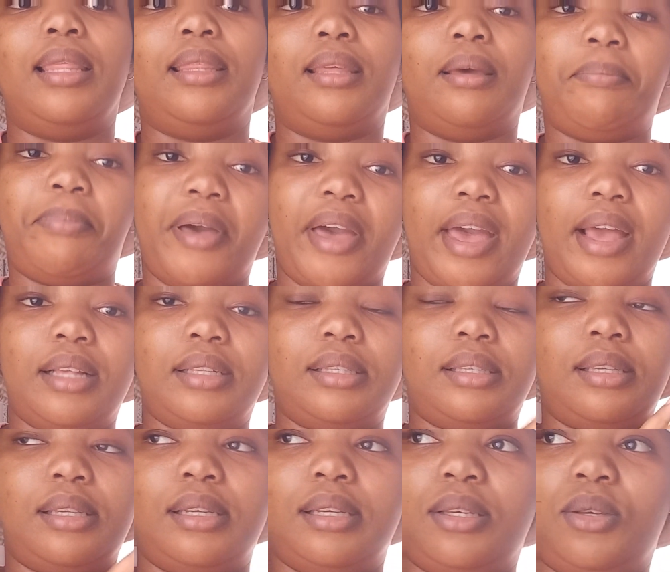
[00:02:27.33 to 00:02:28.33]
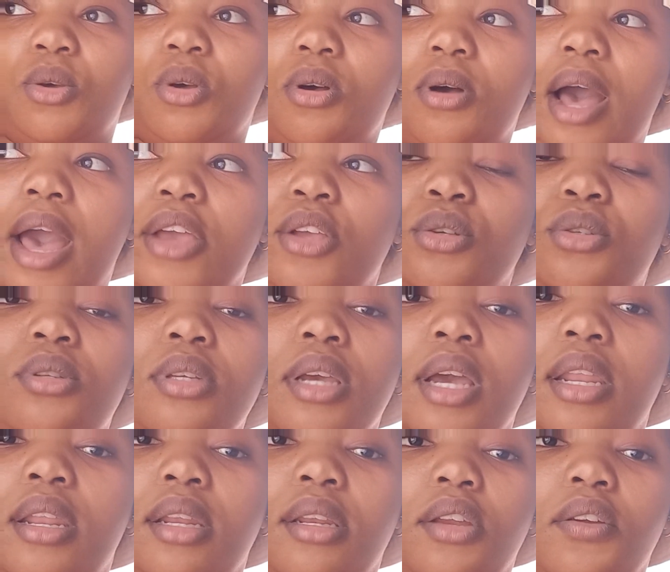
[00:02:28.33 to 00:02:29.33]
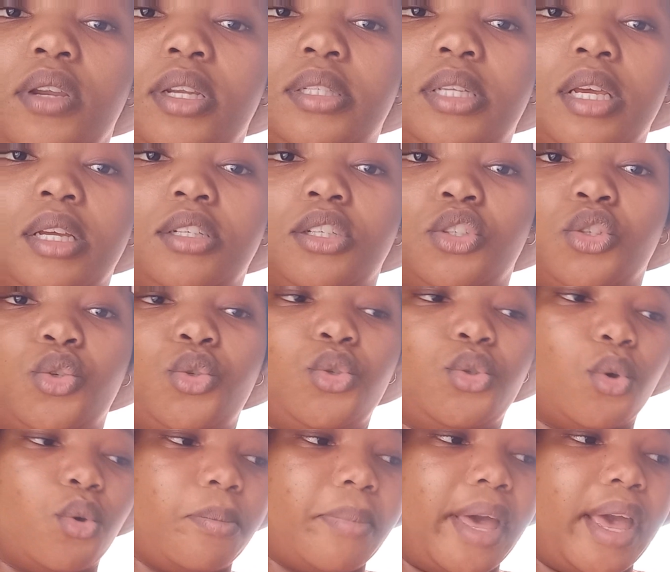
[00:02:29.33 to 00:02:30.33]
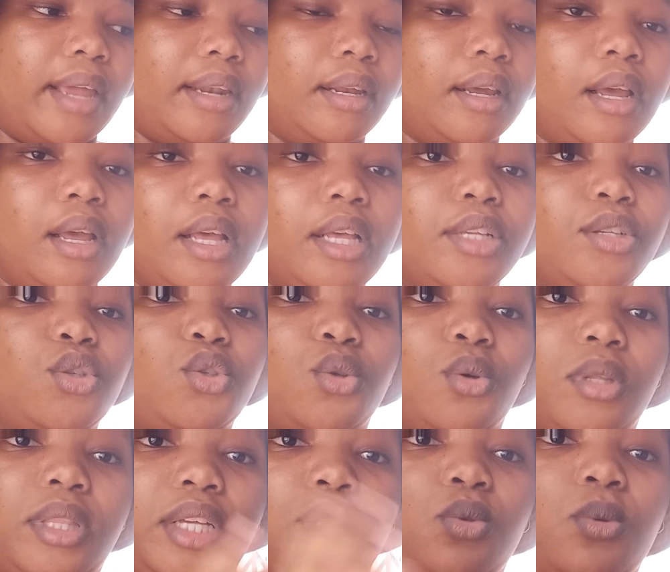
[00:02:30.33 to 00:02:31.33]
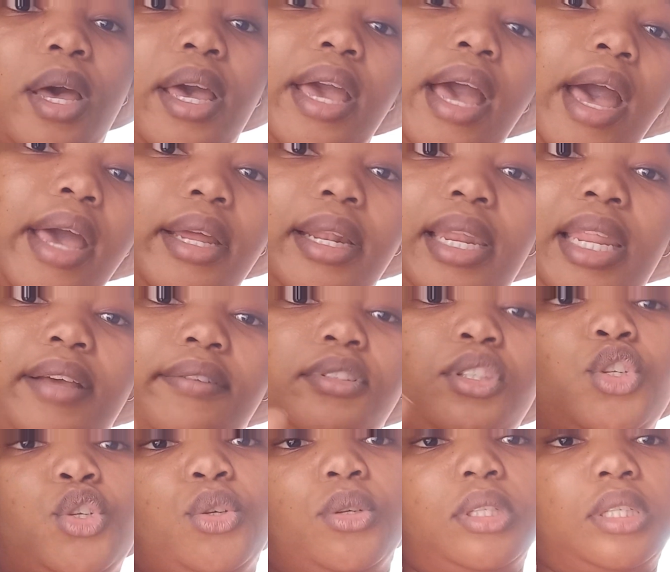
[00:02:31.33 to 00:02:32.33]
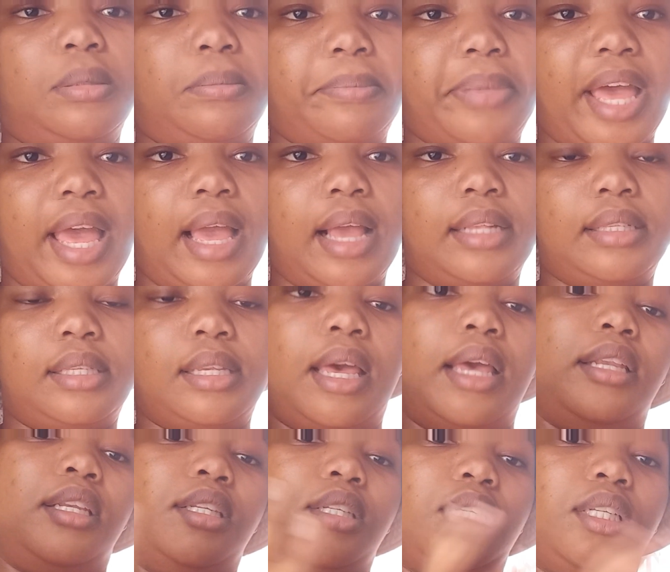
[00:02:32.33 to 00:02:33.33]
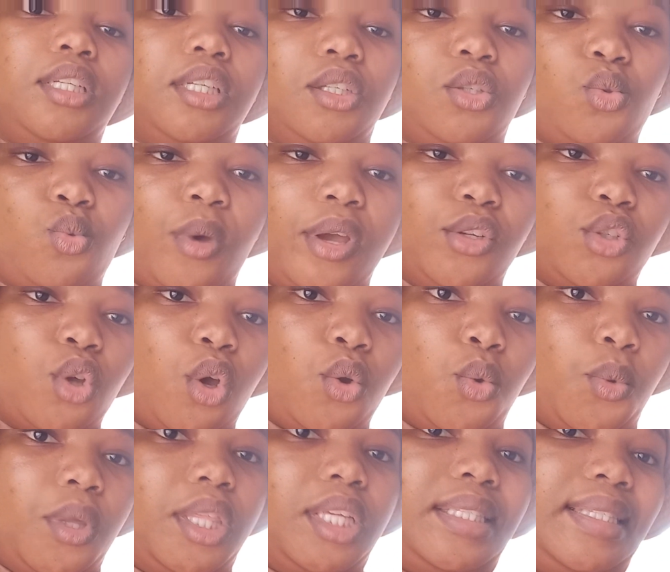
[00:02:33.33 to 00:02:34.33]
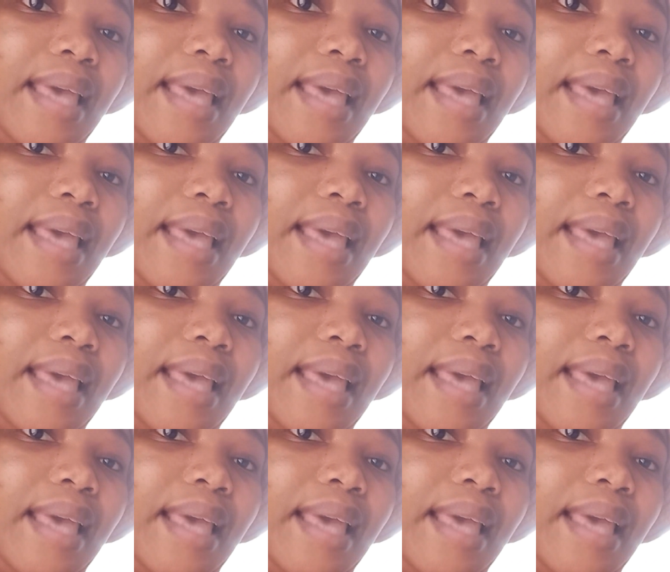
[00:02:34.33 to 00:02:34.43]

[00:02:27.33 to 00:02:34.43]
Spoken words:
The pads, yo, I used to get an irritation so bad, so that's why I left using pads and just went on with